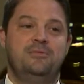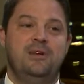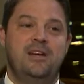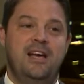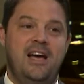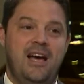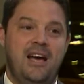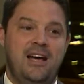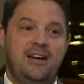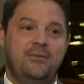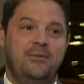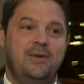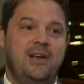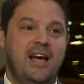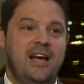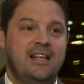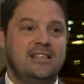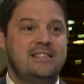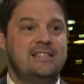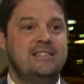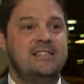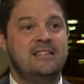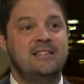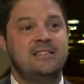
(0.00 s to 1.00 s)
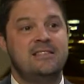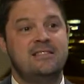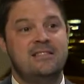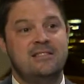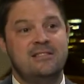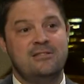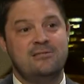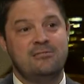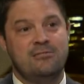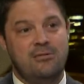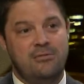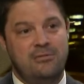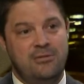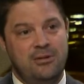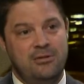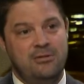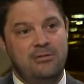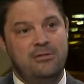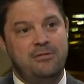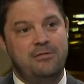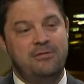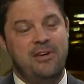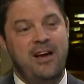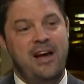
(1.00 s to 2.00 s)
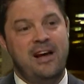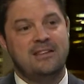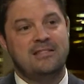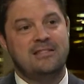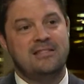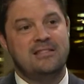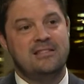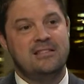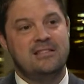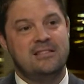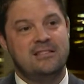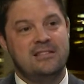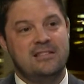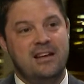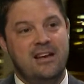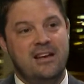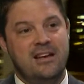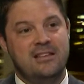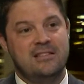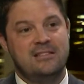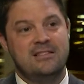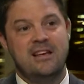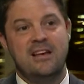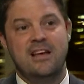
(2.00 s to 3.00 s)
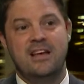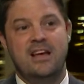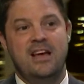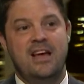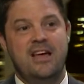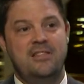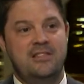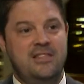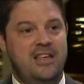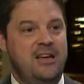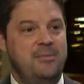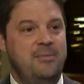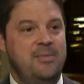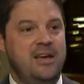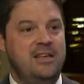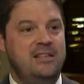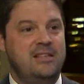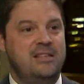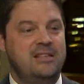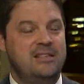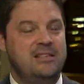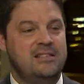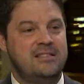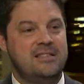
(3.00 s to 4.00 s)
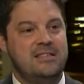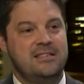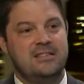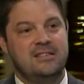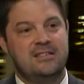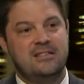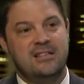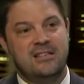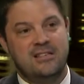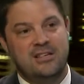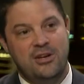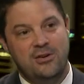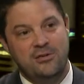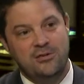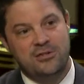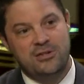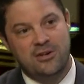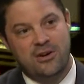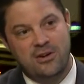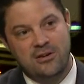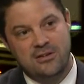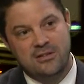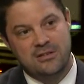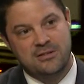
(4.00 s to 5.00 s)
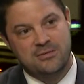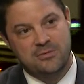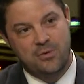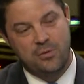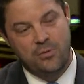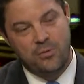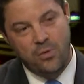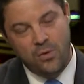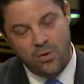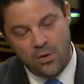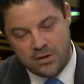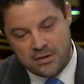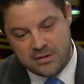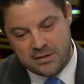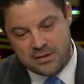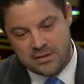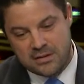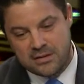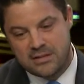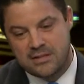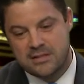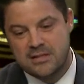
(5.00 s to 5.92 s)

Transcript: We had we had citizens review the facts in this case and they made the decision that no charges were warranted.